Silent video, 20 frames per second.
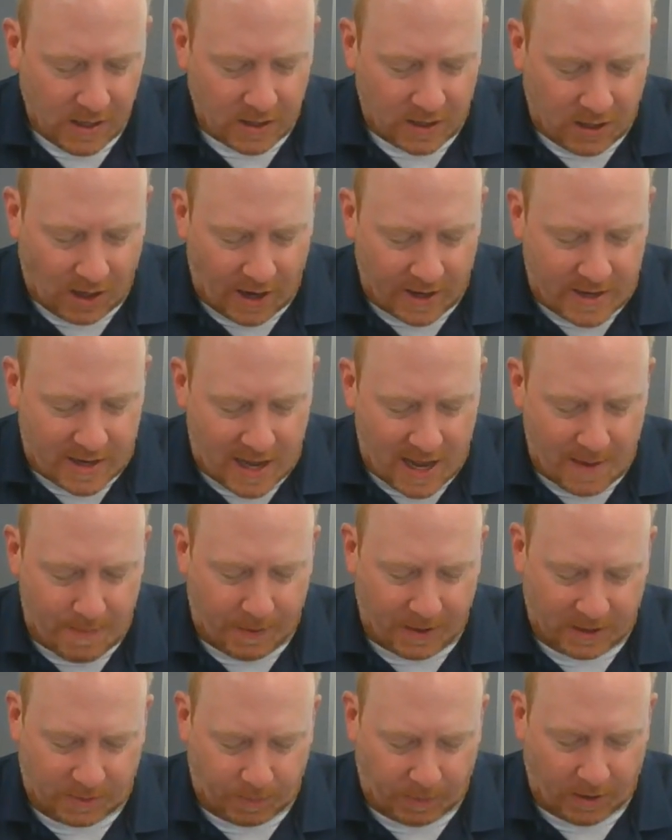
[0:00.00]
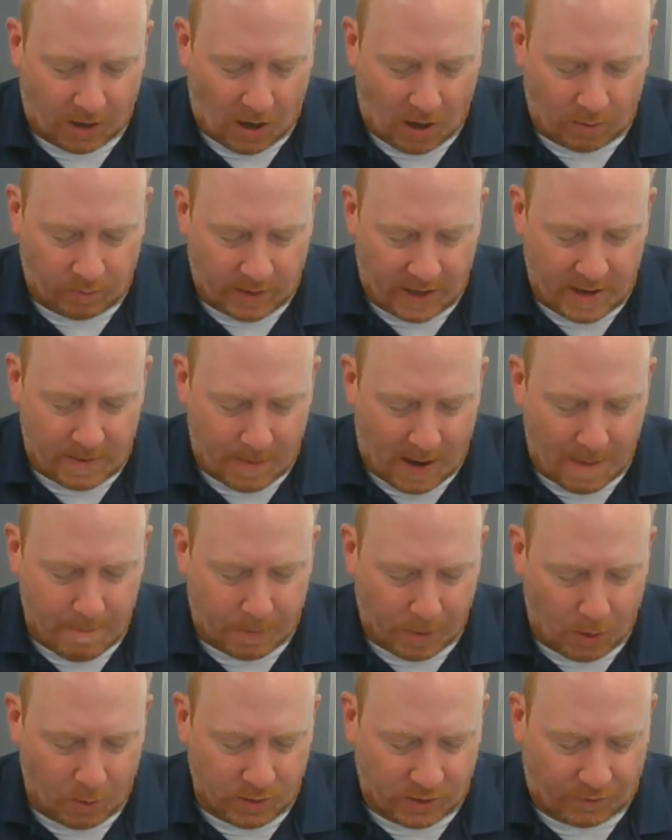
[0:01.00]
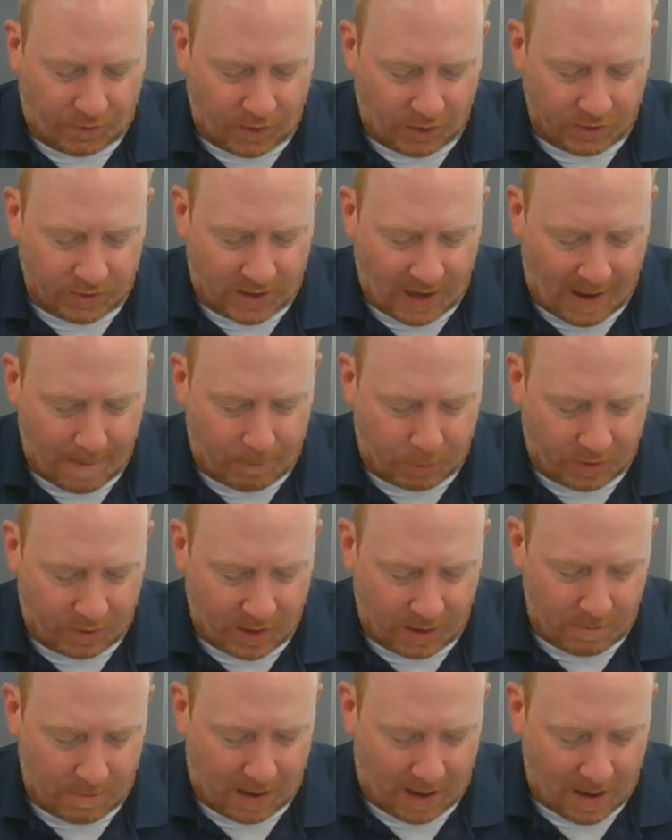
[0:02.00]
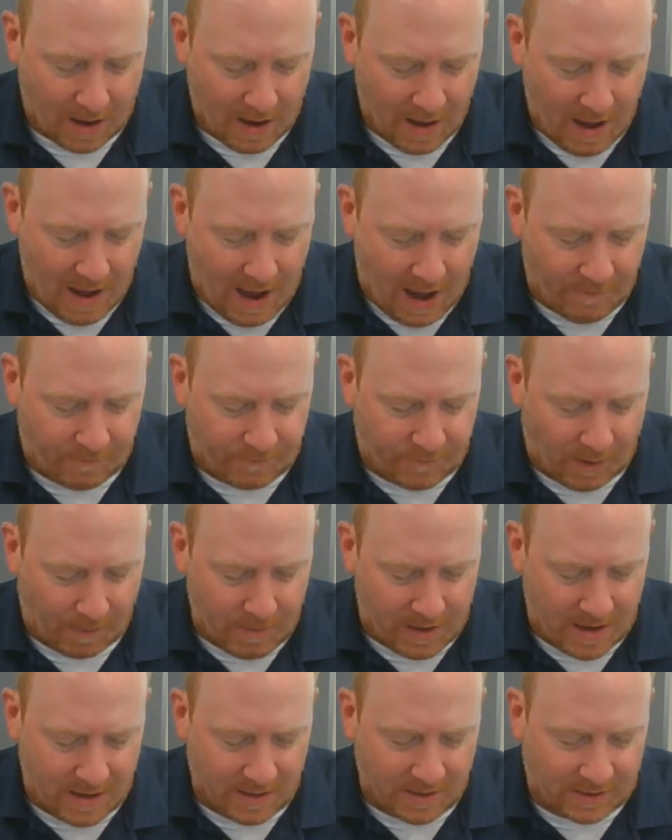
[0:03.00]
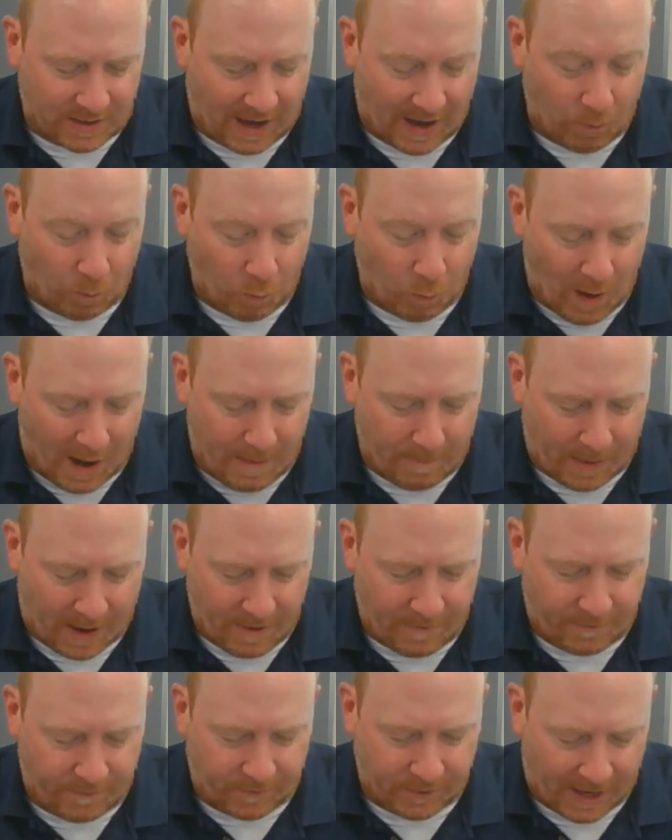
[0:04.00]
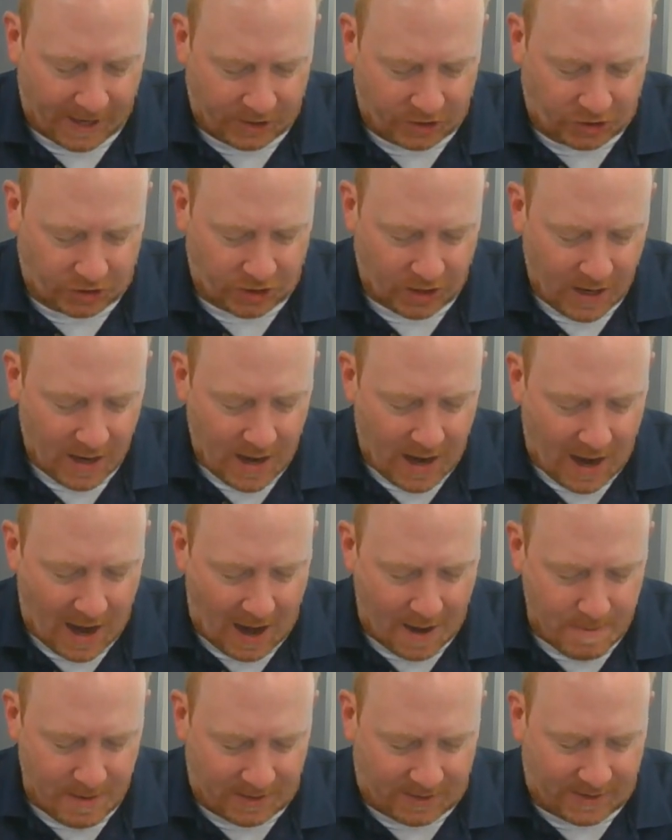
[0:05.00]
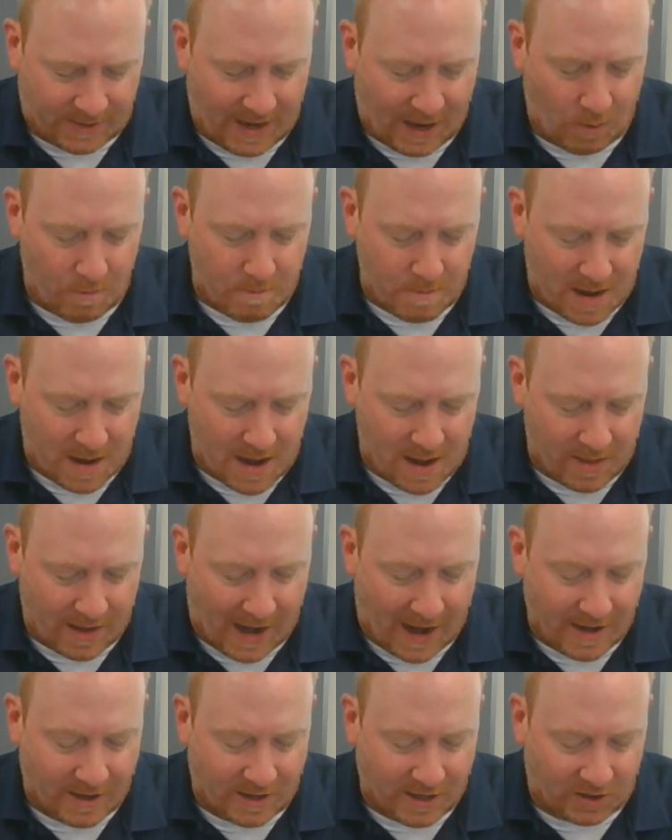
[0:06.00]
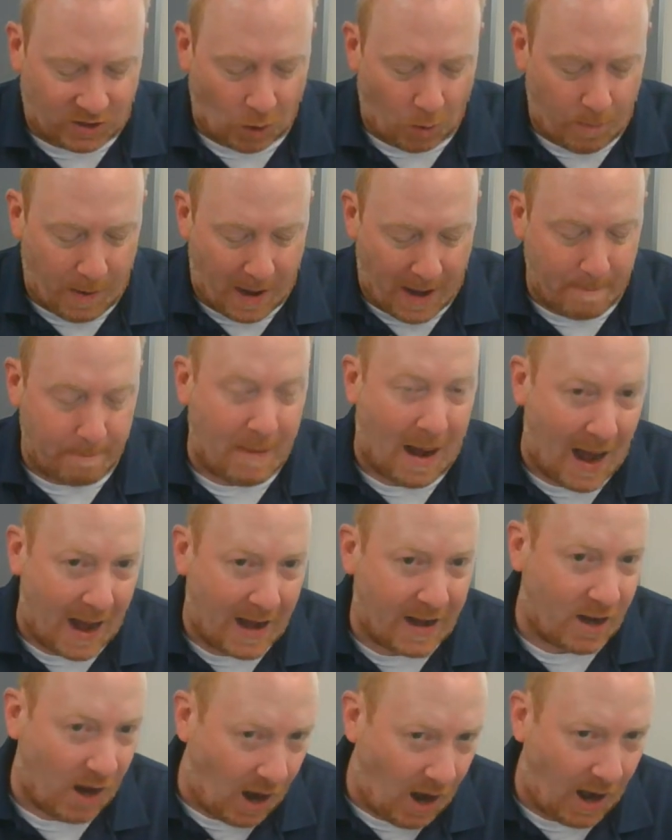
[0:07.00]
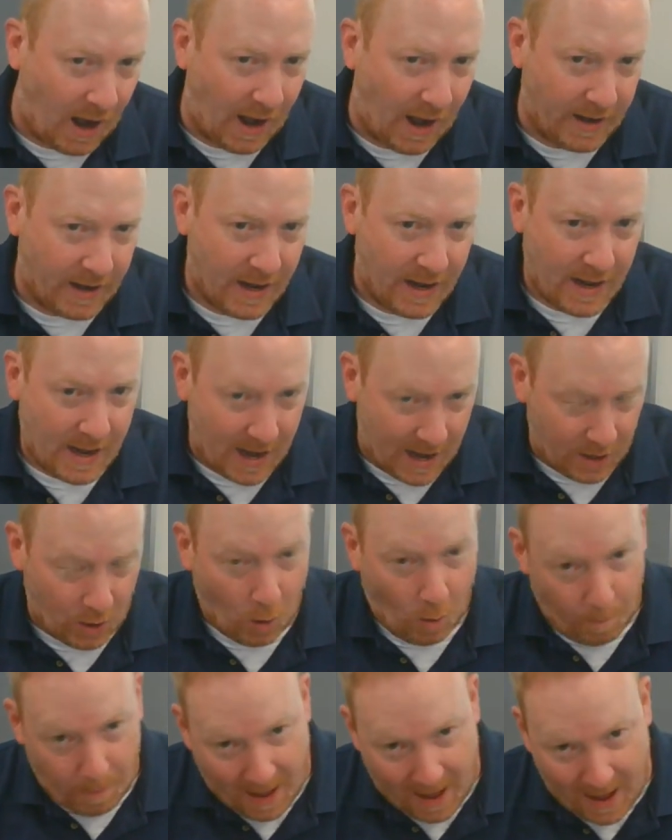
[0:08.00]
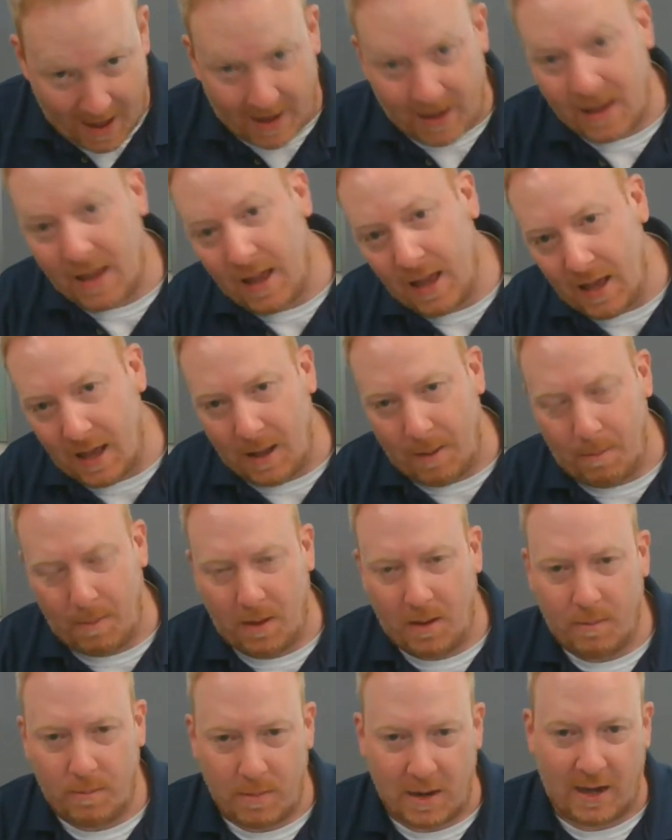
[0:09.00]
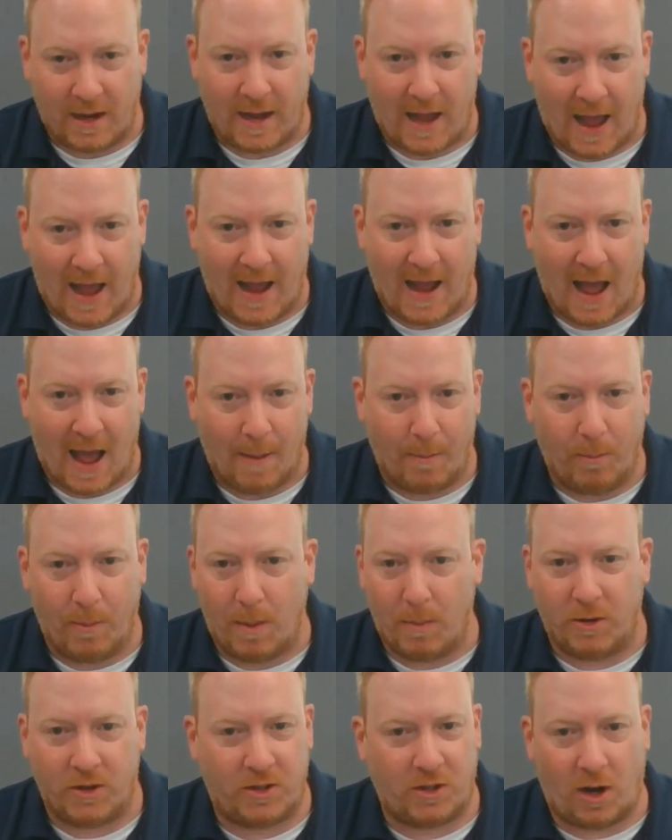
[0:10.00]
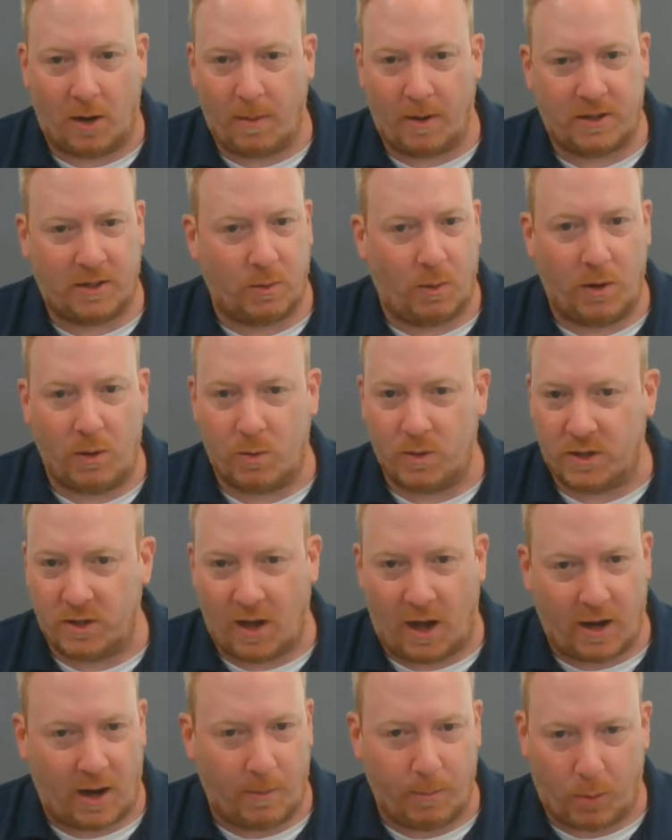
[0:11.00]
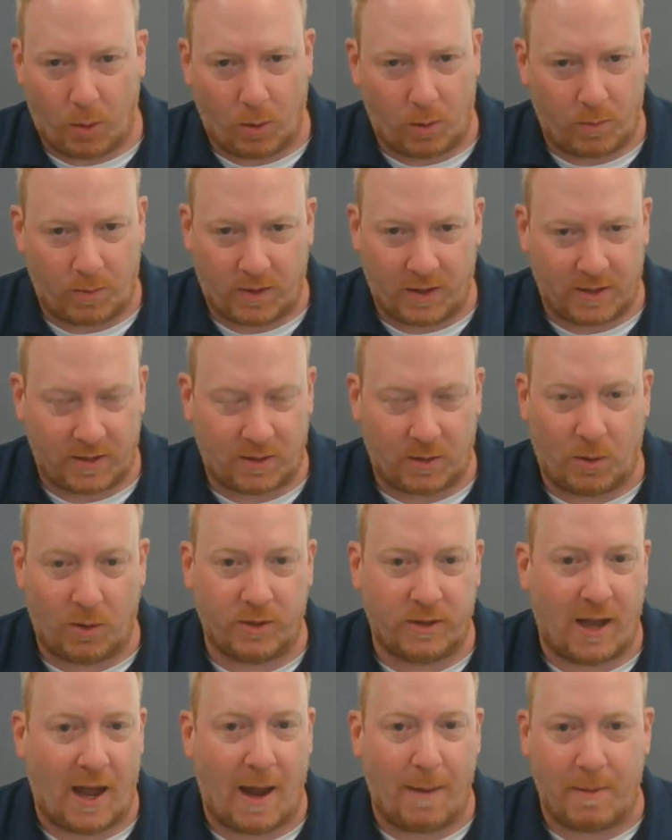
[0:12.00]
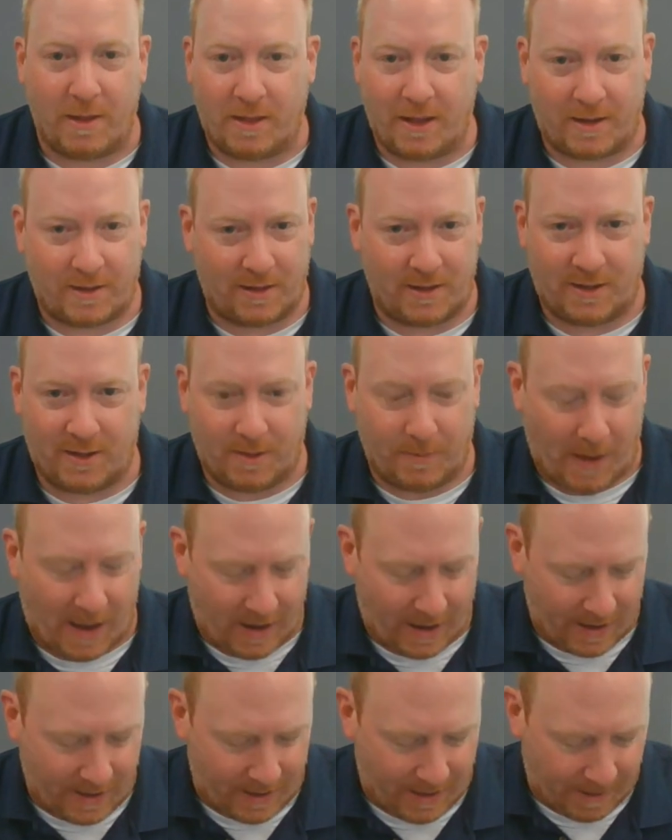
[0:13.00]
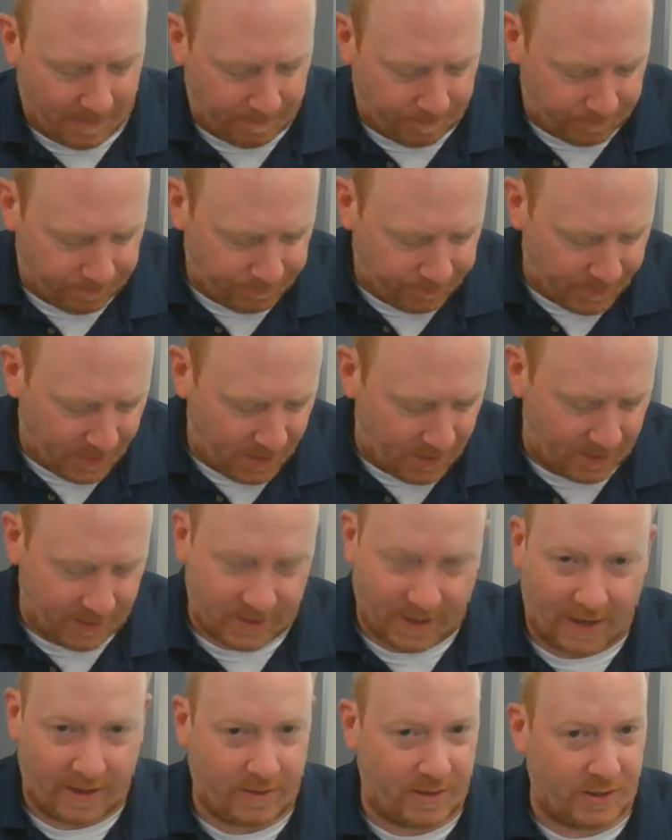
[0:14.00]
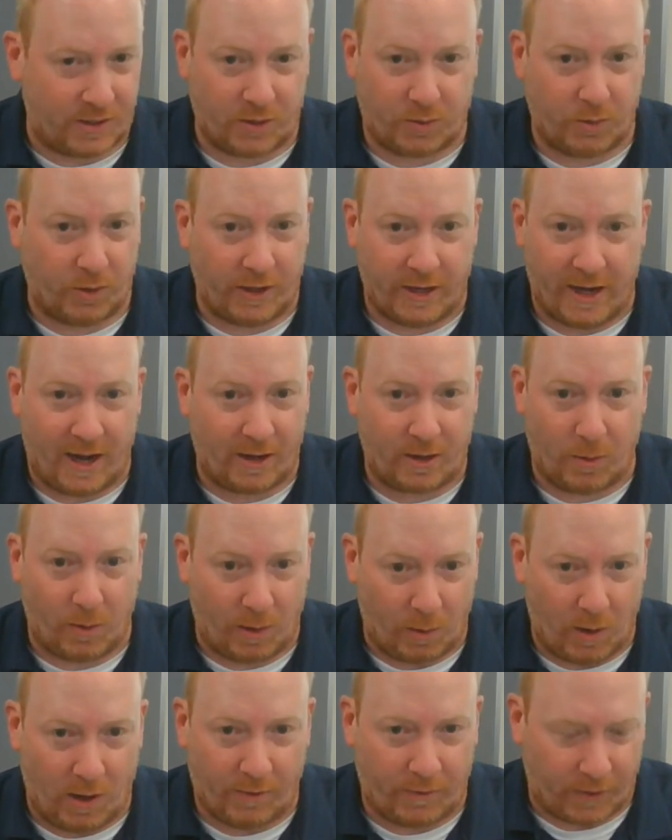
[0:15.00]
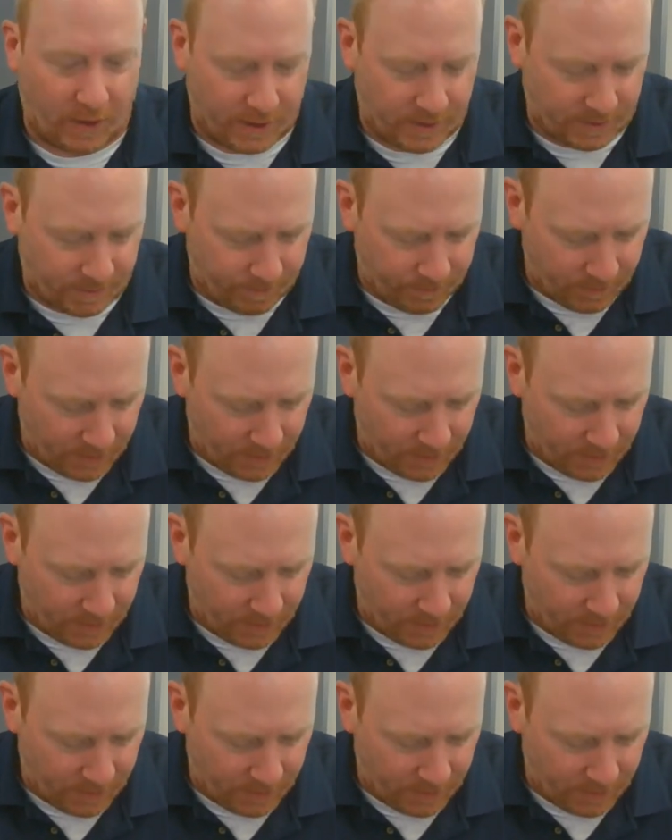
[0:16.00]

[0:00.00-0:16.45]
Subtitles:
"God keep us, but already my bones feel damp within me, and from the inside wet my flesh. I misdoubt me that I disobey my God in obeying him," meaning Ahab. Remember, Starbuck's the one who was not on board with this the whole time. He thinks this is a bad idea. And he's like, this is really not going well for us.